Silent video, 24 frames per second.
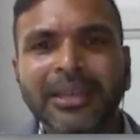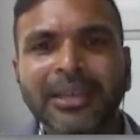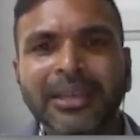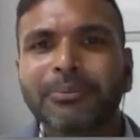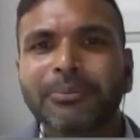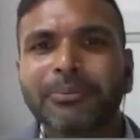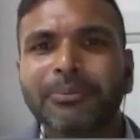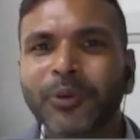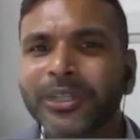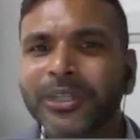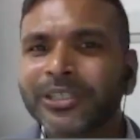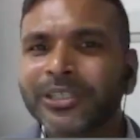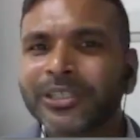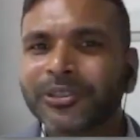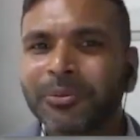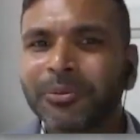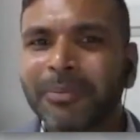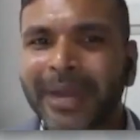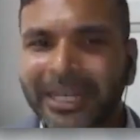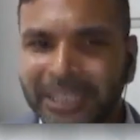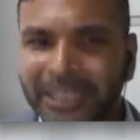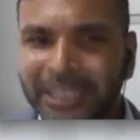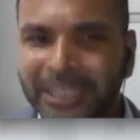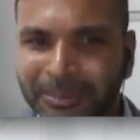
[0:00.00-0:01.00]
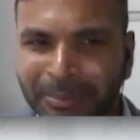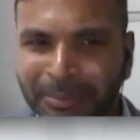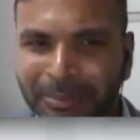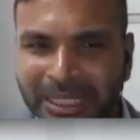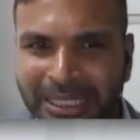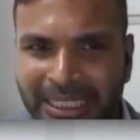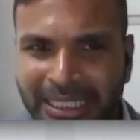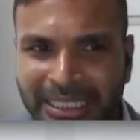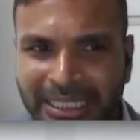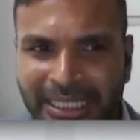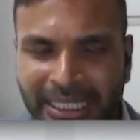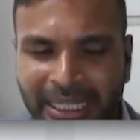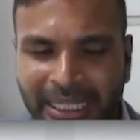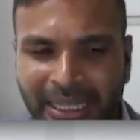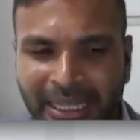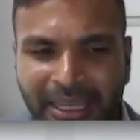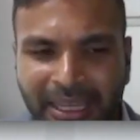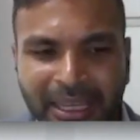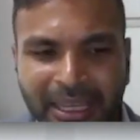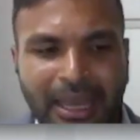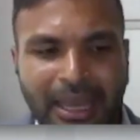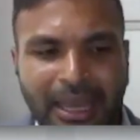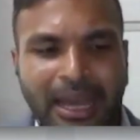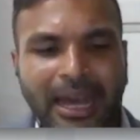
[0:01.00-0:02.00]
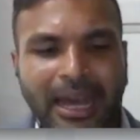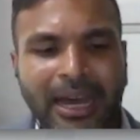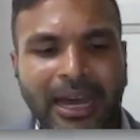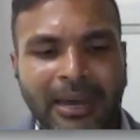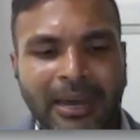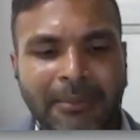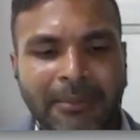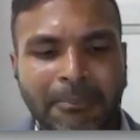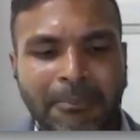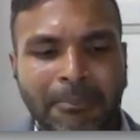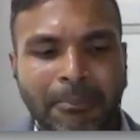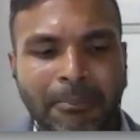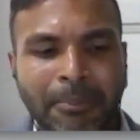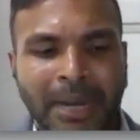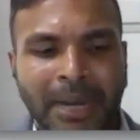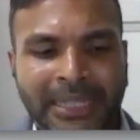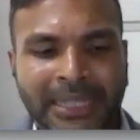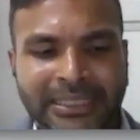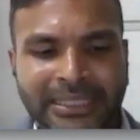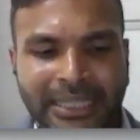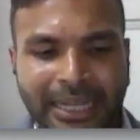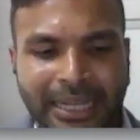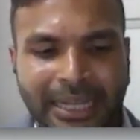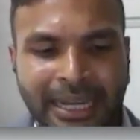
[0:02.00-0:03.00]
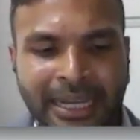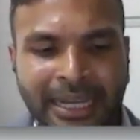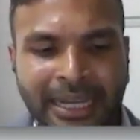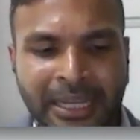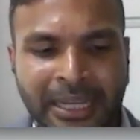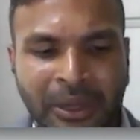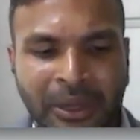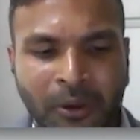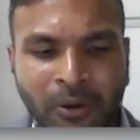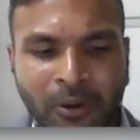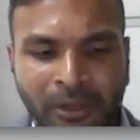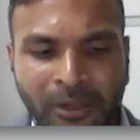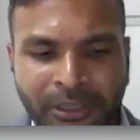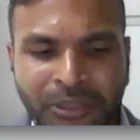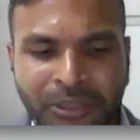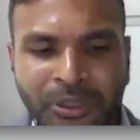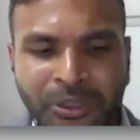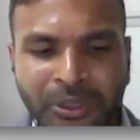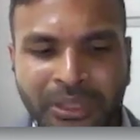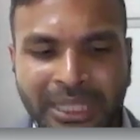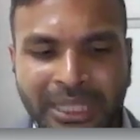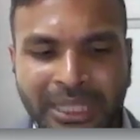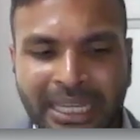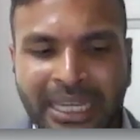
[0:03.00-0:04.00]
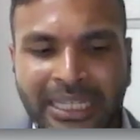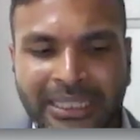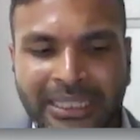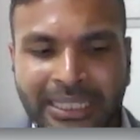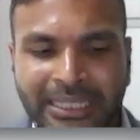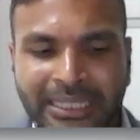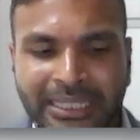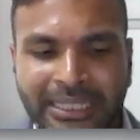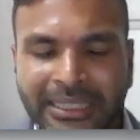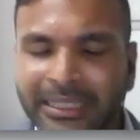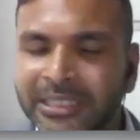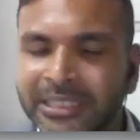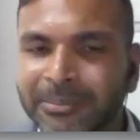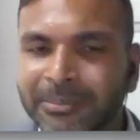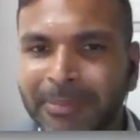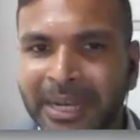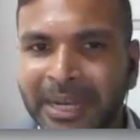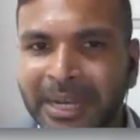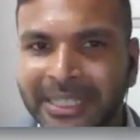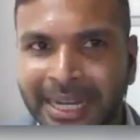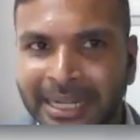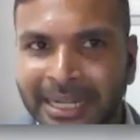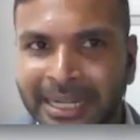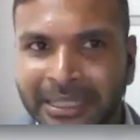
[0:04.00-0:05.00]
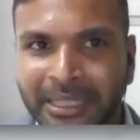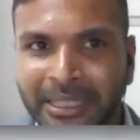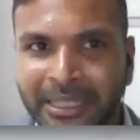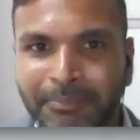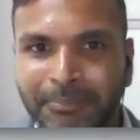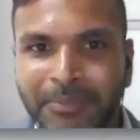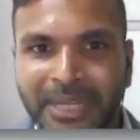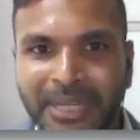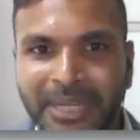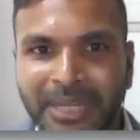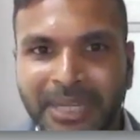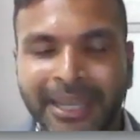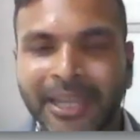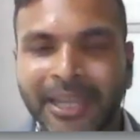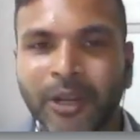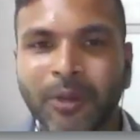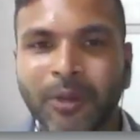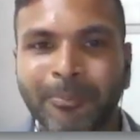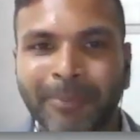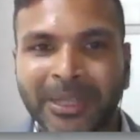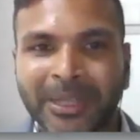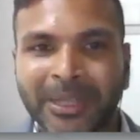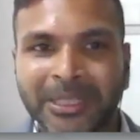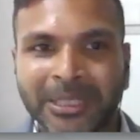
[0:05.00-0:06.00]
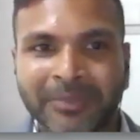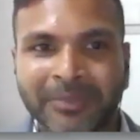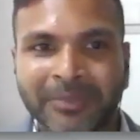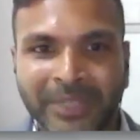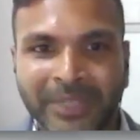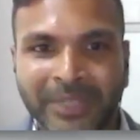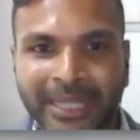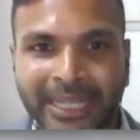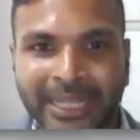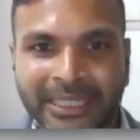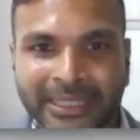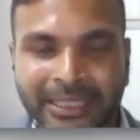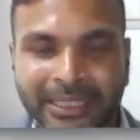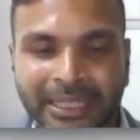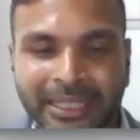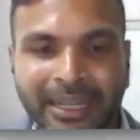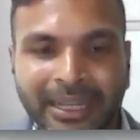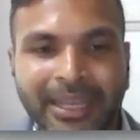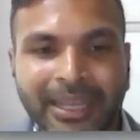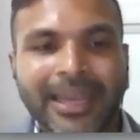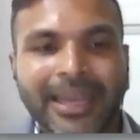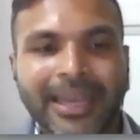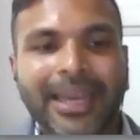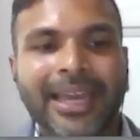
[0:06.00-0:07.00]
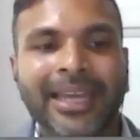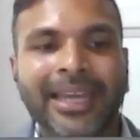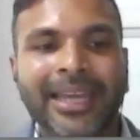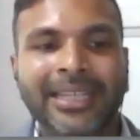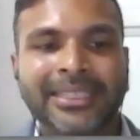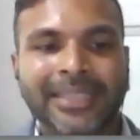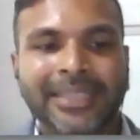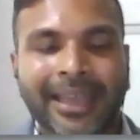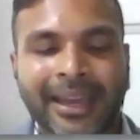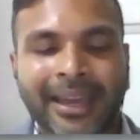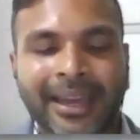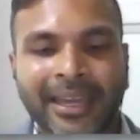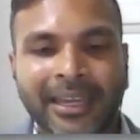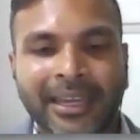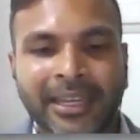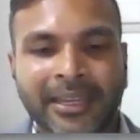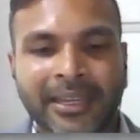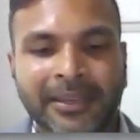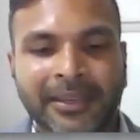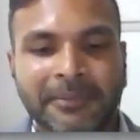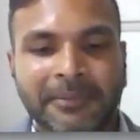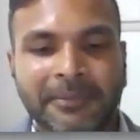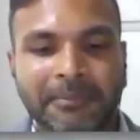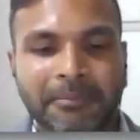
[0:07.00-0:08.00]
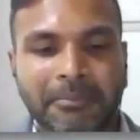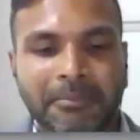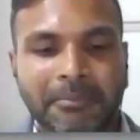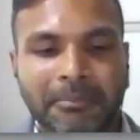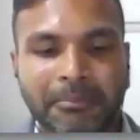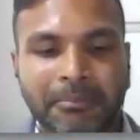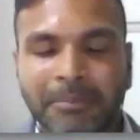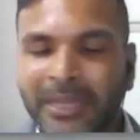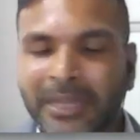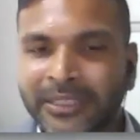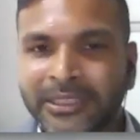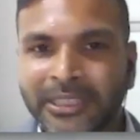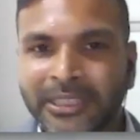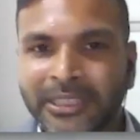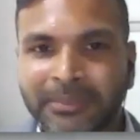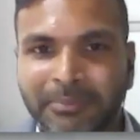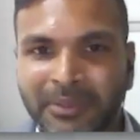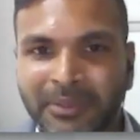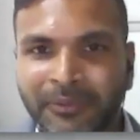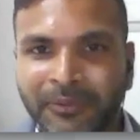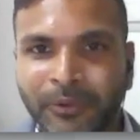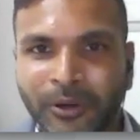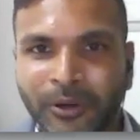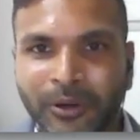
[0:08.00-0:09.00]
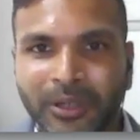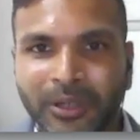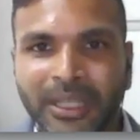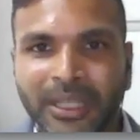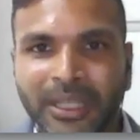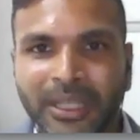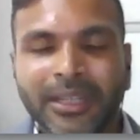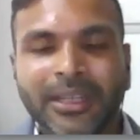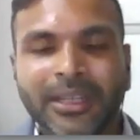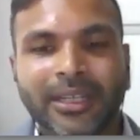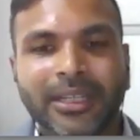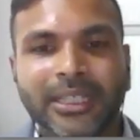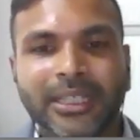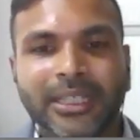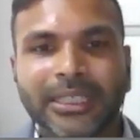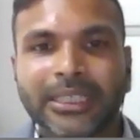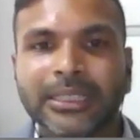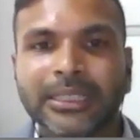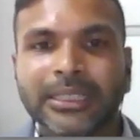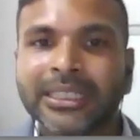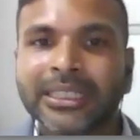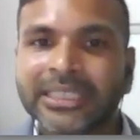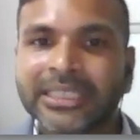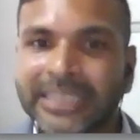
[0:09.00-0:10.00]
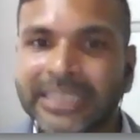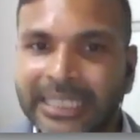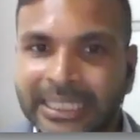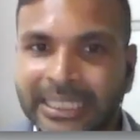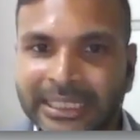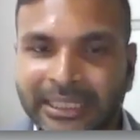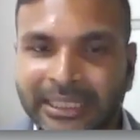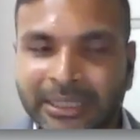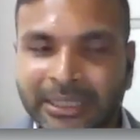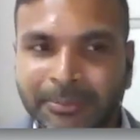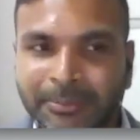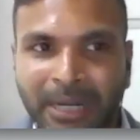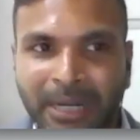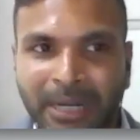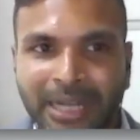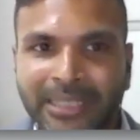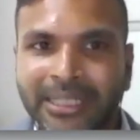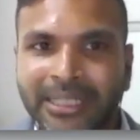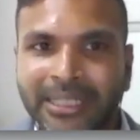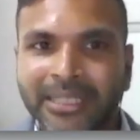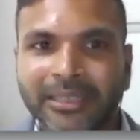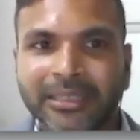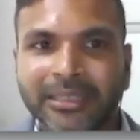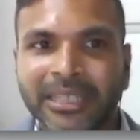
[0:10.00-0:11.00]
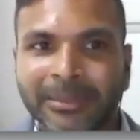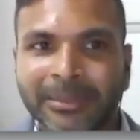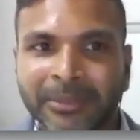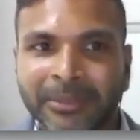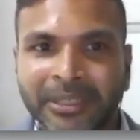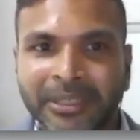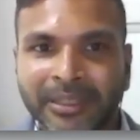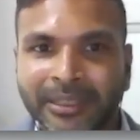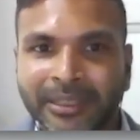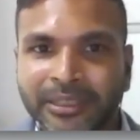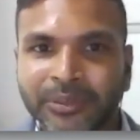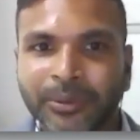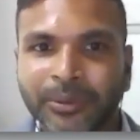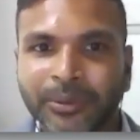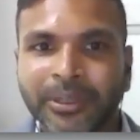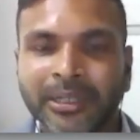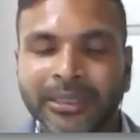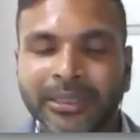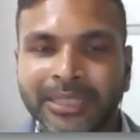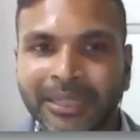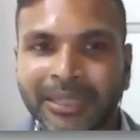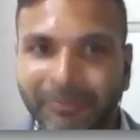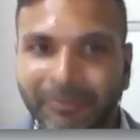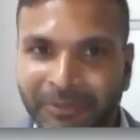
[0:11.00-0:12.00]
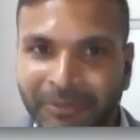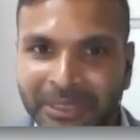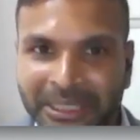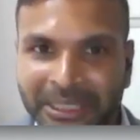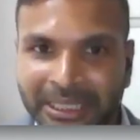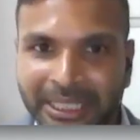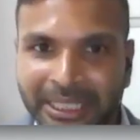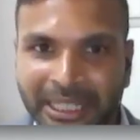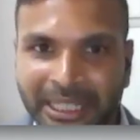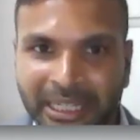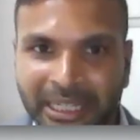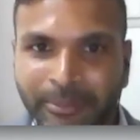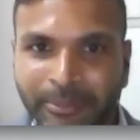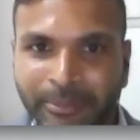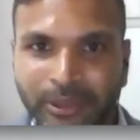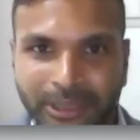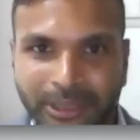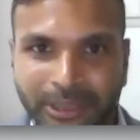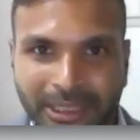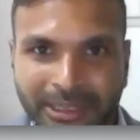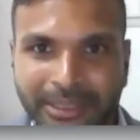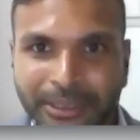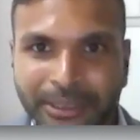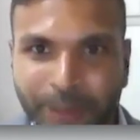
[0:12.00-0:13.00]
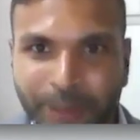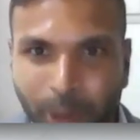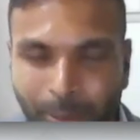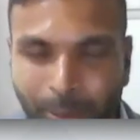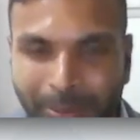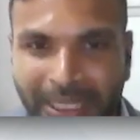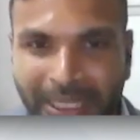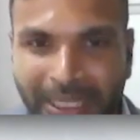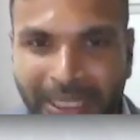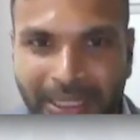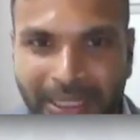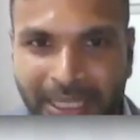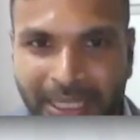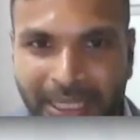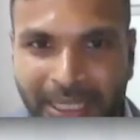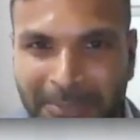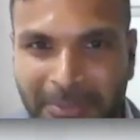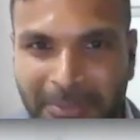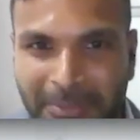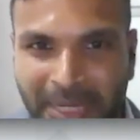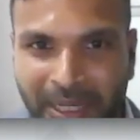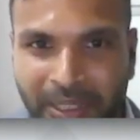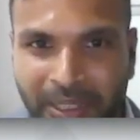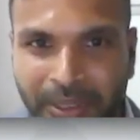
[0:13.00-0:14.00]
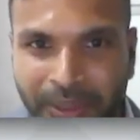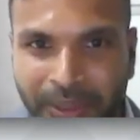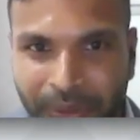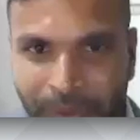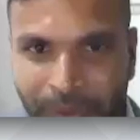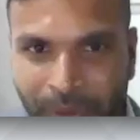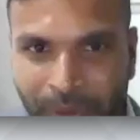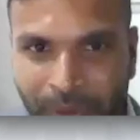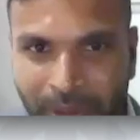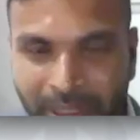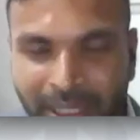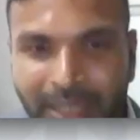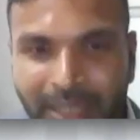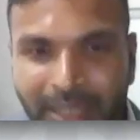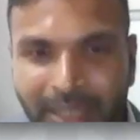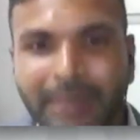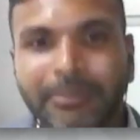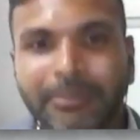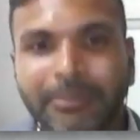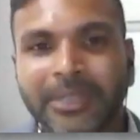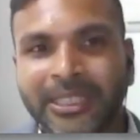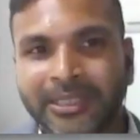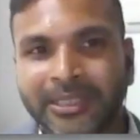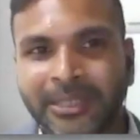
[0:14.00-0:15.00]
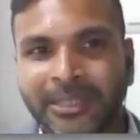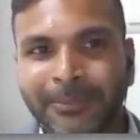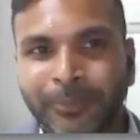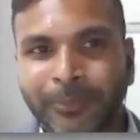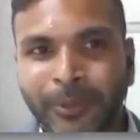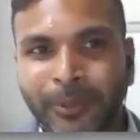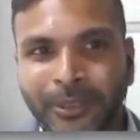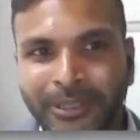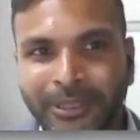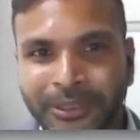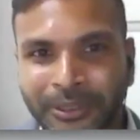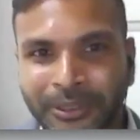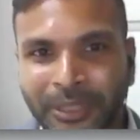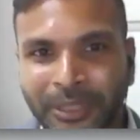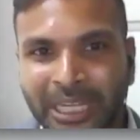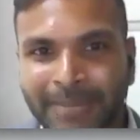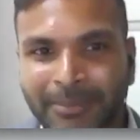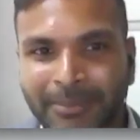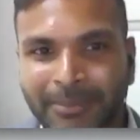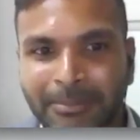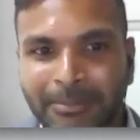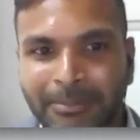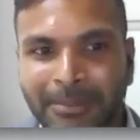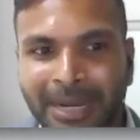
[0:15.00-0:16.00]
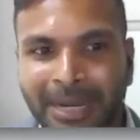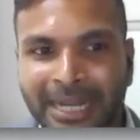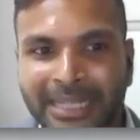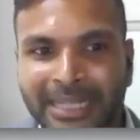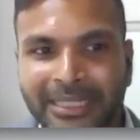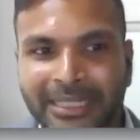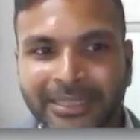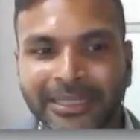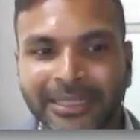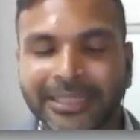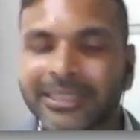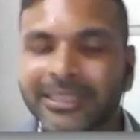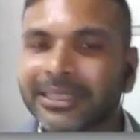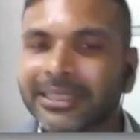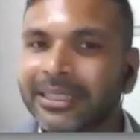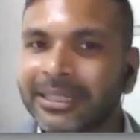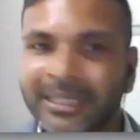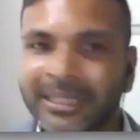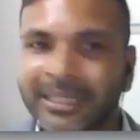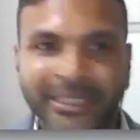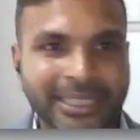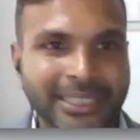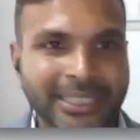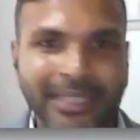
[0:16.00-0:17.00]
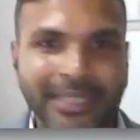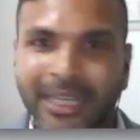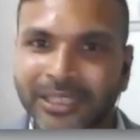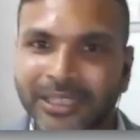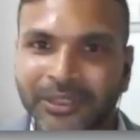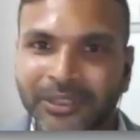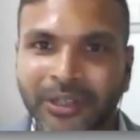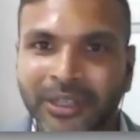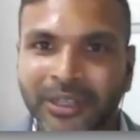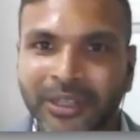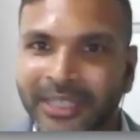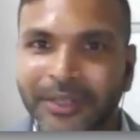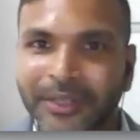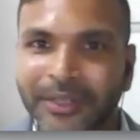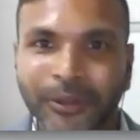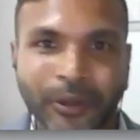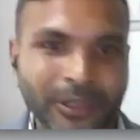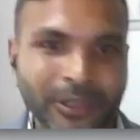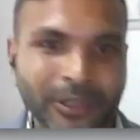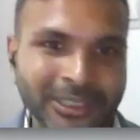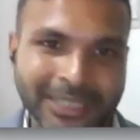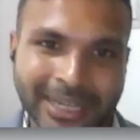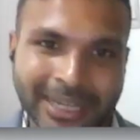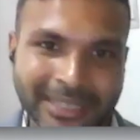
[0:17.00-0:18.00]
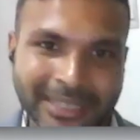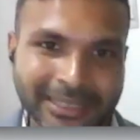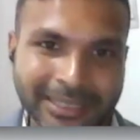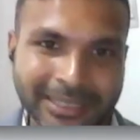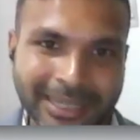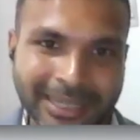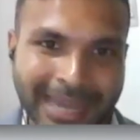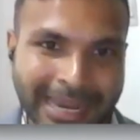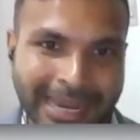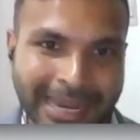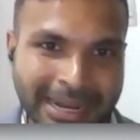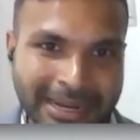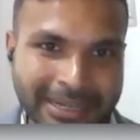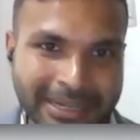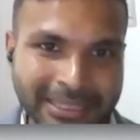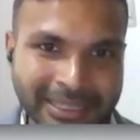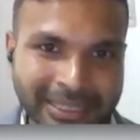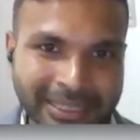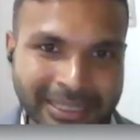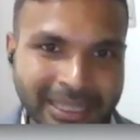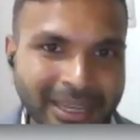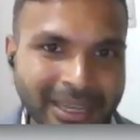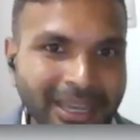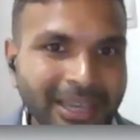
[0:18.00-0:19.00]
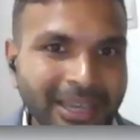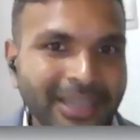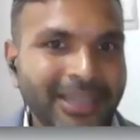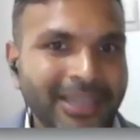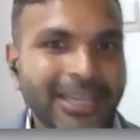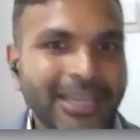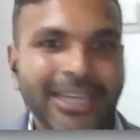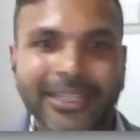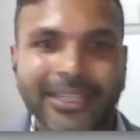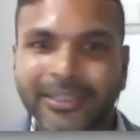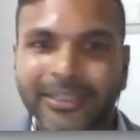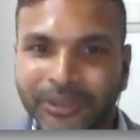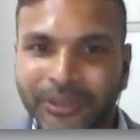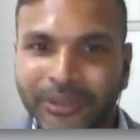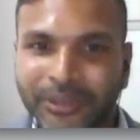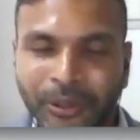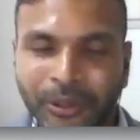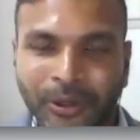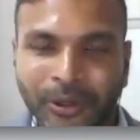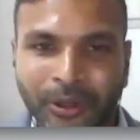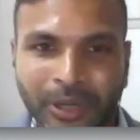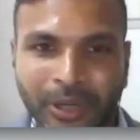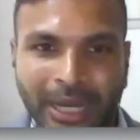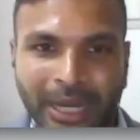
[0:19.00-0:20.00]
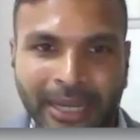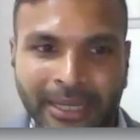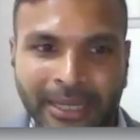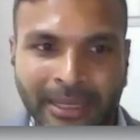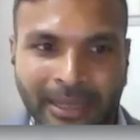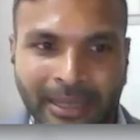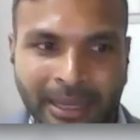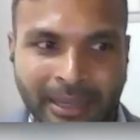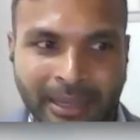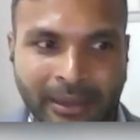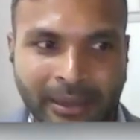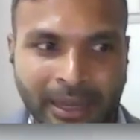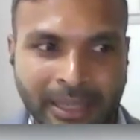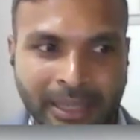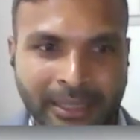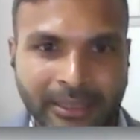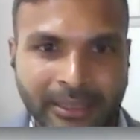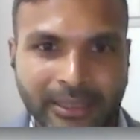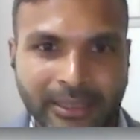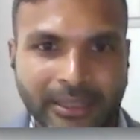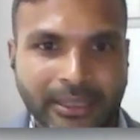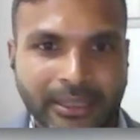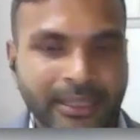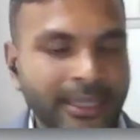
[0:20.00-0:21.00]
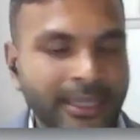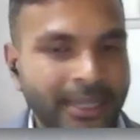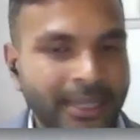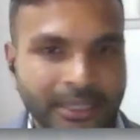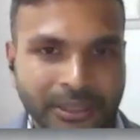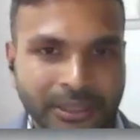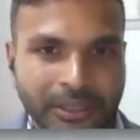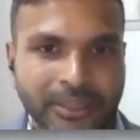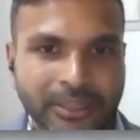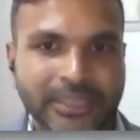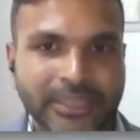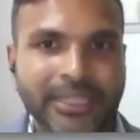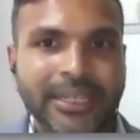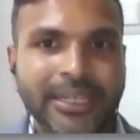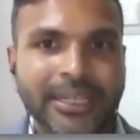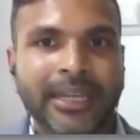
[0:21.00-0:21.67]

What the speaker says: Muizu might be leading. But I also think that this might end up being a competitive election. As I mentioned before, Nasheed's party, the Democrats, were definitely in a position to play a kingmaker role. But it's important to keep in mind that Nasheed has not endorsed either candidates. And so he has not.